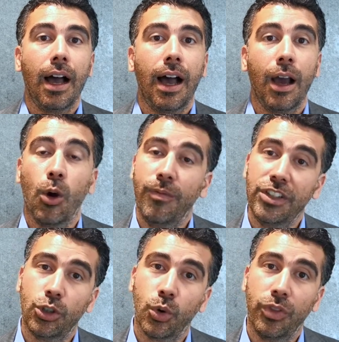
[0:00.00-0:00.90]
I hope this
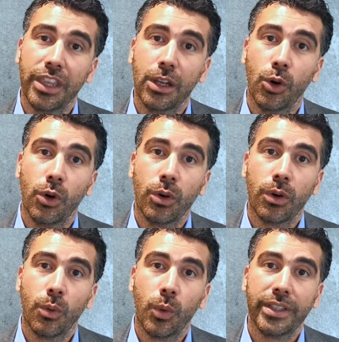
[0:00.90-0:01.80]
short video
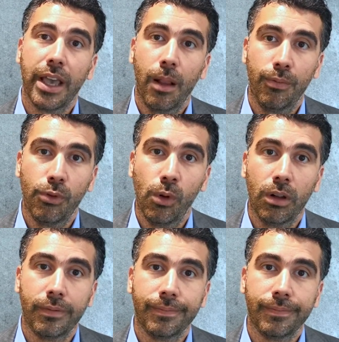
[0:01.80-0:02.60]
was helpful,